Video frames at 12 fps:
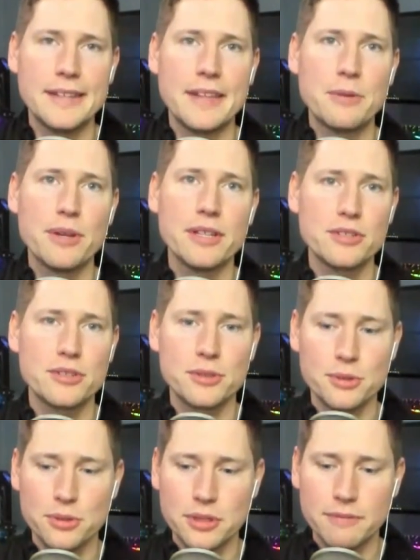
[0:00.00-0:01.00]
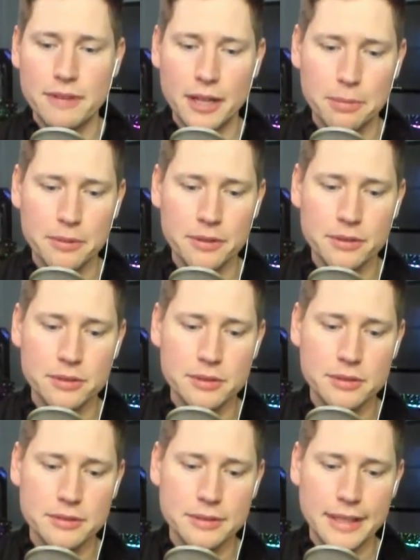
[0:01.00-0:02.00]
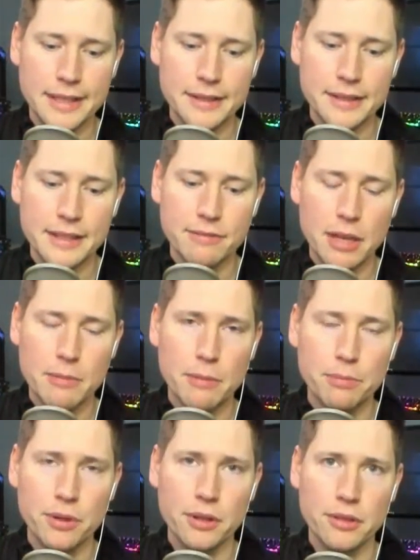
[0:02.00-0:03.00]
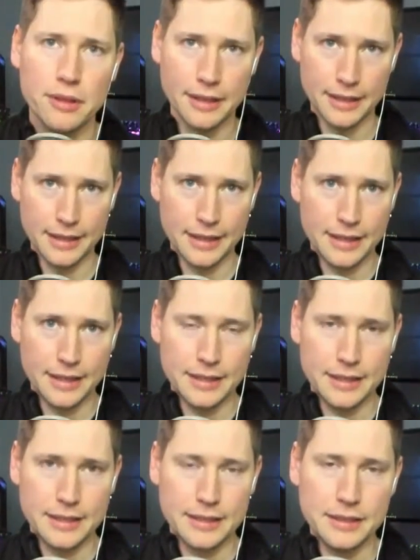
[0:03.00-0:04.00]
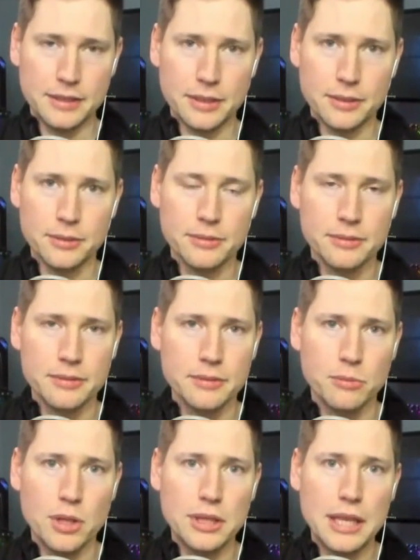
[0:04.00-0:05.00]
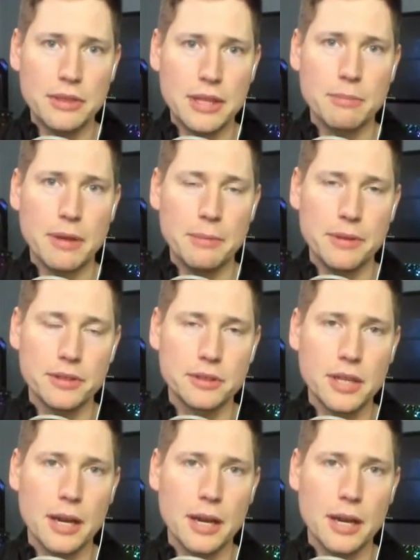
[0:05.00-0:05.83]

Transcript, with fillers: and they went to the developers, and they've come up with, you know, what they think might be a good